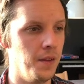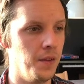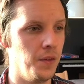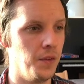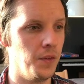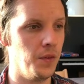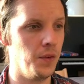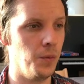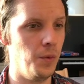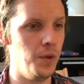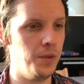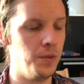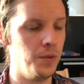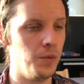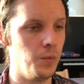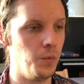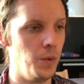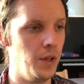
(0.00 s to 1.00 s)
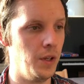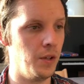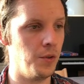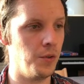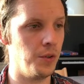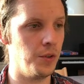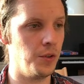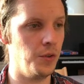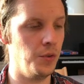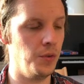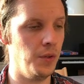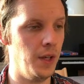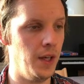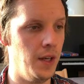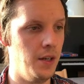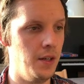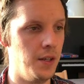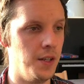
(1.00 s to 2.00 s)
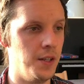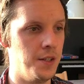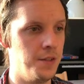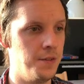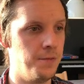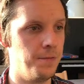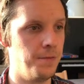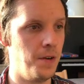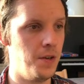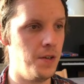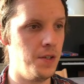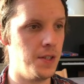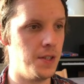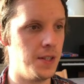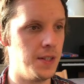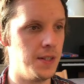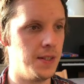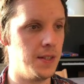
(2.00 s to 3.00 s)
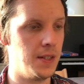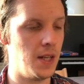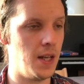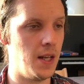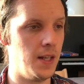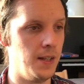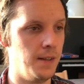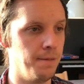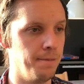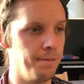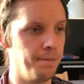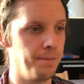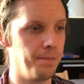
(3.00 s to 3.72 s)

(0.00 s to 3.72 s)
So what we're going to do here is first say